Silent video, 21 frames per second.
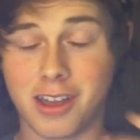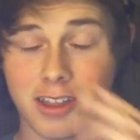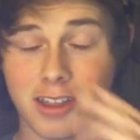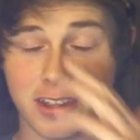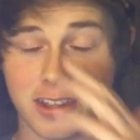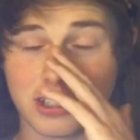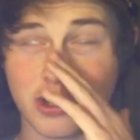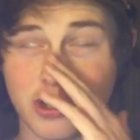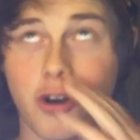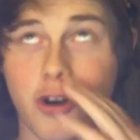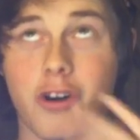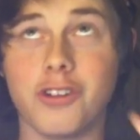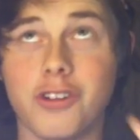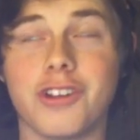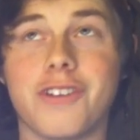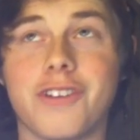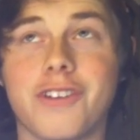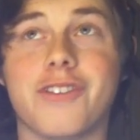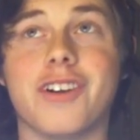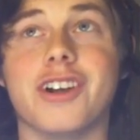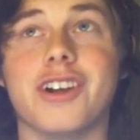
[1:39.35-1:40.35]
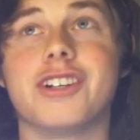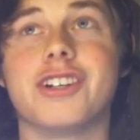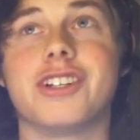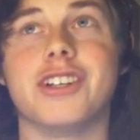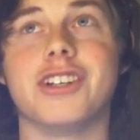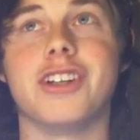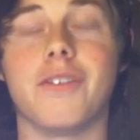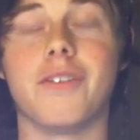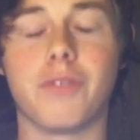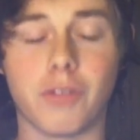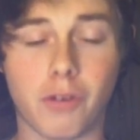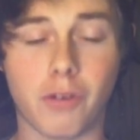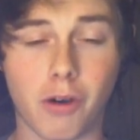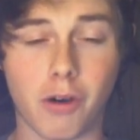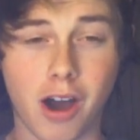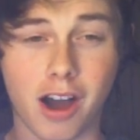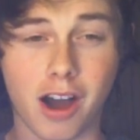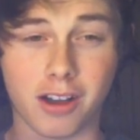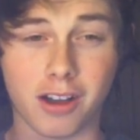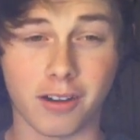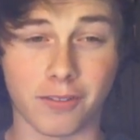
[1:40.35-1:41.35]
this older version of
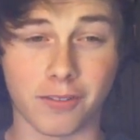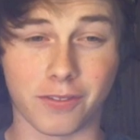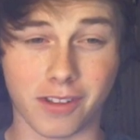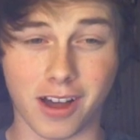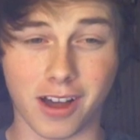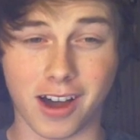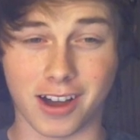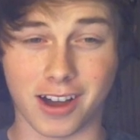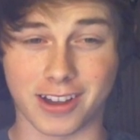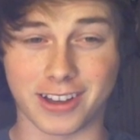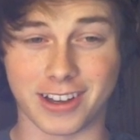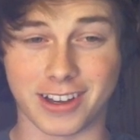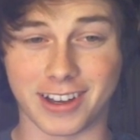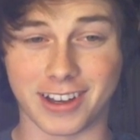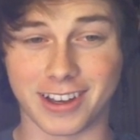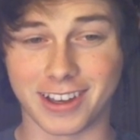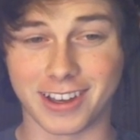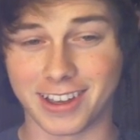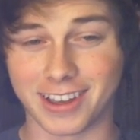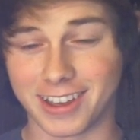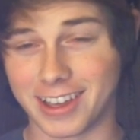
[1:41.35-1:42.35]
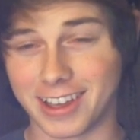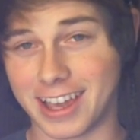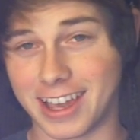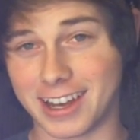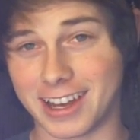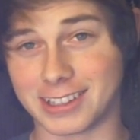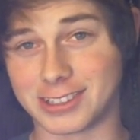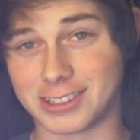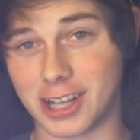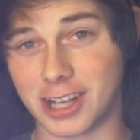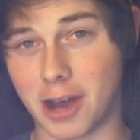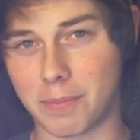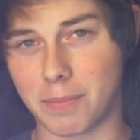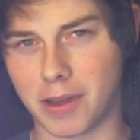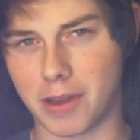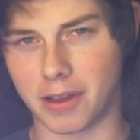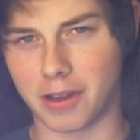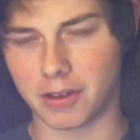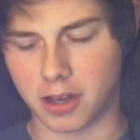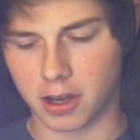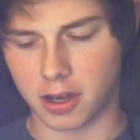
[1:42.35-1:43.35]
Waka Flocka in a top
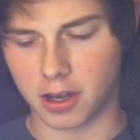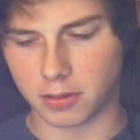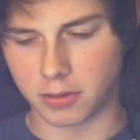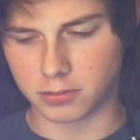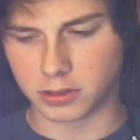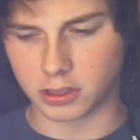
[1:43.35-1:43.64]
hat comes.